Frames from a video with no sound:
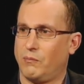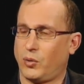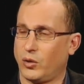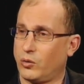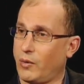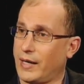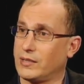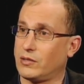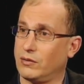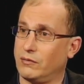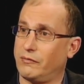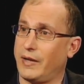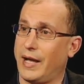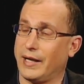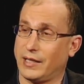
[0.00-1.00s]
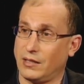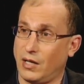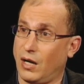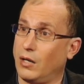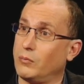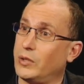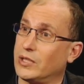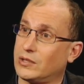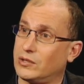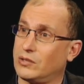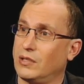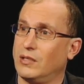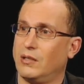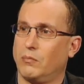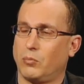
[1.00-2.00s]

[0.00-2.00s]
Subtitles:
progressive economics,